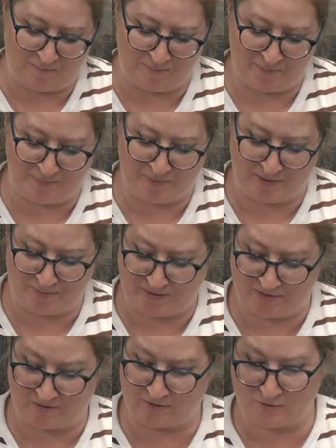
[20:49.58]
But Barb
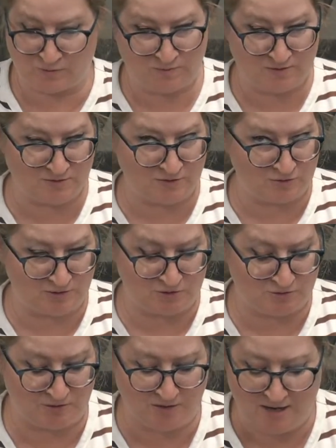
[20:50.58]
Hellier, who is our
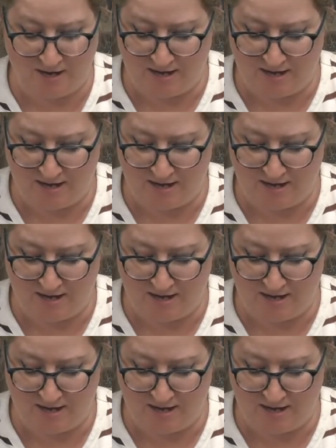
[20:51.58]
treasurer,